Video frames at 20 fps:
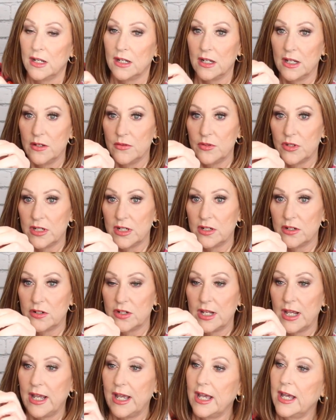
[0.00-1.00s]
Closed
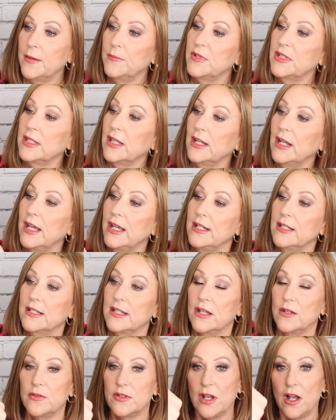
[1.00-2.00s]
ear tabs. The
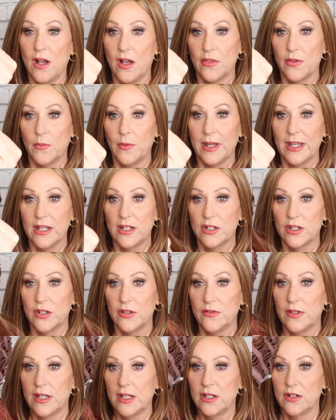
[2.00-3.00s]
lace goes all the way
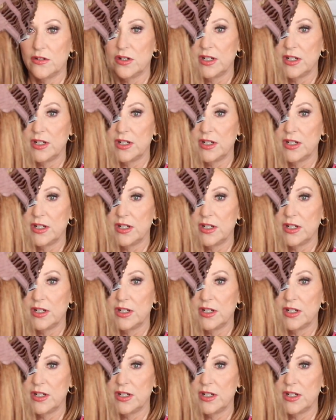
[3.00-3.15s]
into the